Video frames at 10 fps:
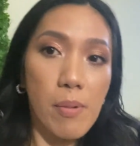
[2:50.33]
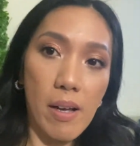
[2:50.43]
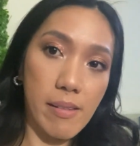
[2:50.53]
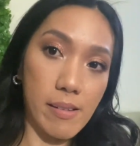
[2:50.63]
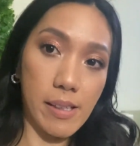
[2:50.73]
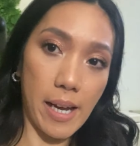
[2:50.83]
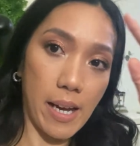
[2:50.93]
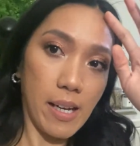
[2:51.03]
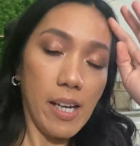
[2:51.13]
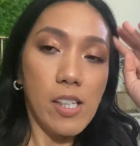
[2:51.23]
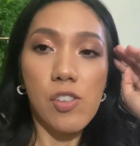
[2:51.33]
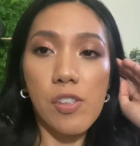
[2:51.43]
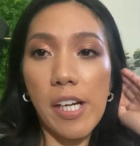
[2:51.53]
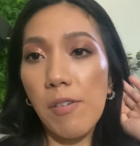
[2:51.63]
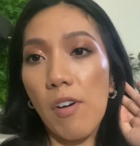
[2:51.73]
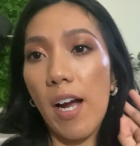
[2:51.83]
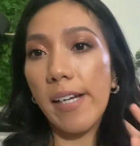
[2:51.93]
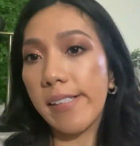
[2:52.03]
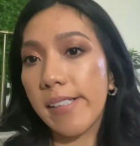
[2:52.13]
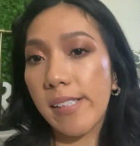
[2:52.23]
Other than that, tuna and
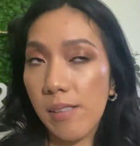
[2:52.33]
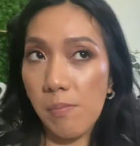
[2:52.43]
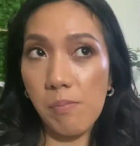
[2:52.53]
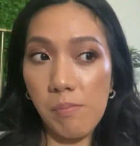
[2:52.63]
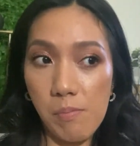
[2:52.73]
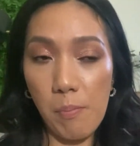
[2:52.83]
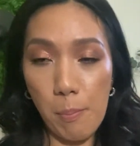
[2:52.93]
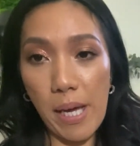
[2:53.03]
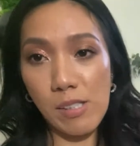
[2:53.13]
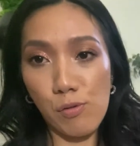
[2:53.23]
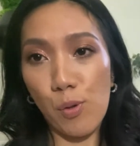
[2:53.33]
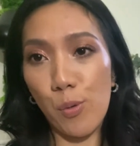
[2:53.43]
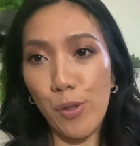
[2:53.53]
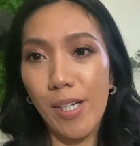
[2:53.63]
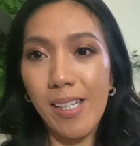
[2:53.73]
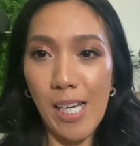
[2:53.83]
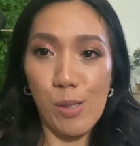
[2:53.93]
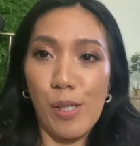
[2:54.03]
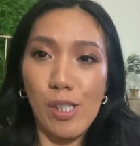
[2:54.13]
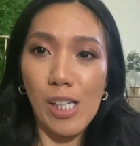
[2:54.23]
rice, best food,
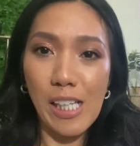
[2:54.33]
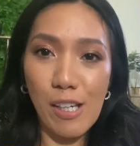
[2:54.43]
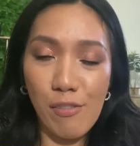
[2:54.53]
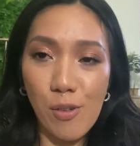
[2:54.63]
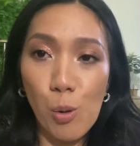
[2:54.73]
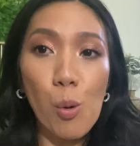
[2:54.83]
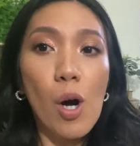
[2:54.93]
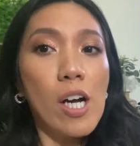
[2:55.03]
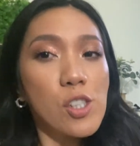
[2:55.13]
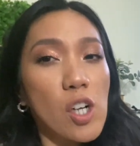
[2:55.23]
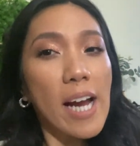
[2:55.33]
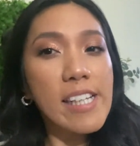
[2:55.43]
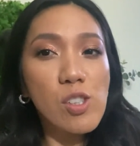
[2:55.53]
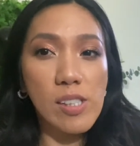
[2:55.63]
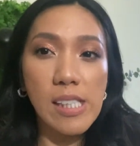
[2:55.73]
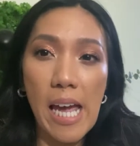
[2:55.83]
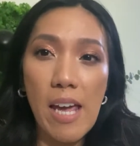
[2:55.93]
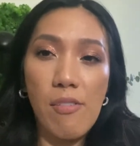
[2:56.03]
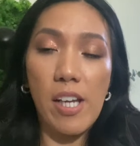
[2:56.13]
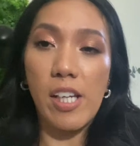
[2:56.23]
especially if you're trying to
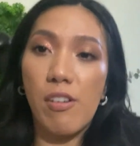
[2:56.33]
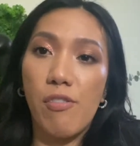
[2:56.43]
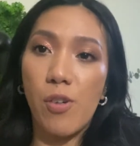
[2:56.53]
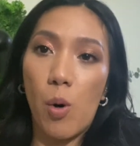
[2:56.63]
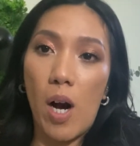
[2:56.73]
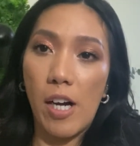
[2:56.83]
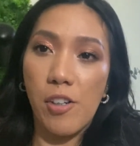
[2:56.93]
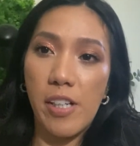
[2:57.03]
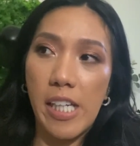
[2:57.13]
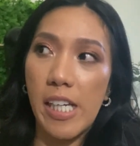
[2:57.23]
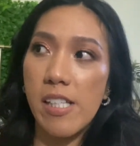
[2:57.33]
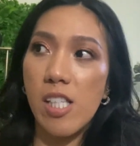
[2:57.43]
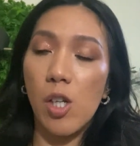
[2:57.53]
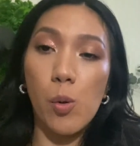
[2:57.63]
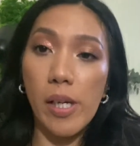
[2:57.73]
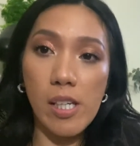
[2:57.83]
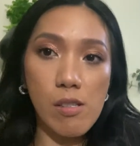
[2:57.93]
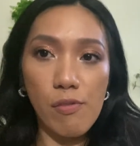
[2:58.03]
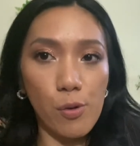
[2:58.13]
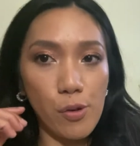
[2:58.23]
save and if you're hungry. It's the
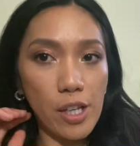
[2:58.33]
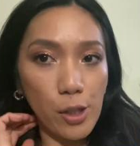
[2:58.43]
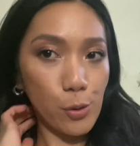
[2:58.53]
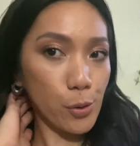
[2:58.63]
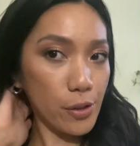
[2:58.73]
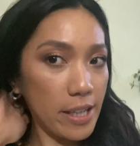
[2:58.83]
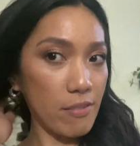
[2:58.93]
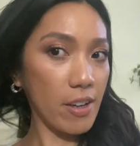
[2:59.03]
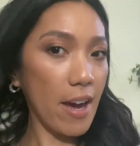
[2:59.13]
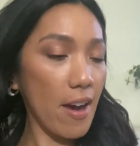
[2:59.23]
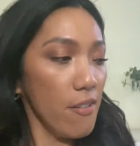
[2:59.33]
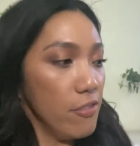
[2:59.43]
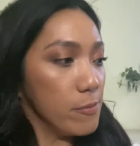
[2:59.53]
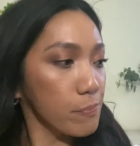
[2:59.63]
quickest food that you could ever have.